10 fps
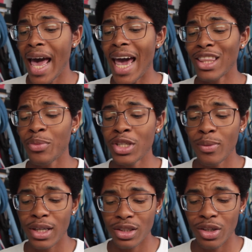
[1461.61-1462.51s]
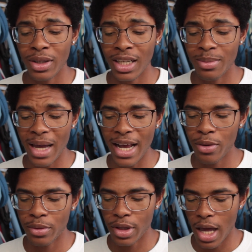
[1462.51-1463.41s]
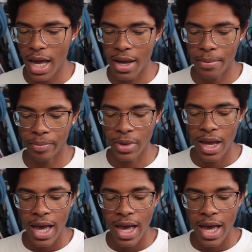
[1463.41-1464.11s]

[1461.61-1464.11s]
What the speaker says: And the reason why they're so good is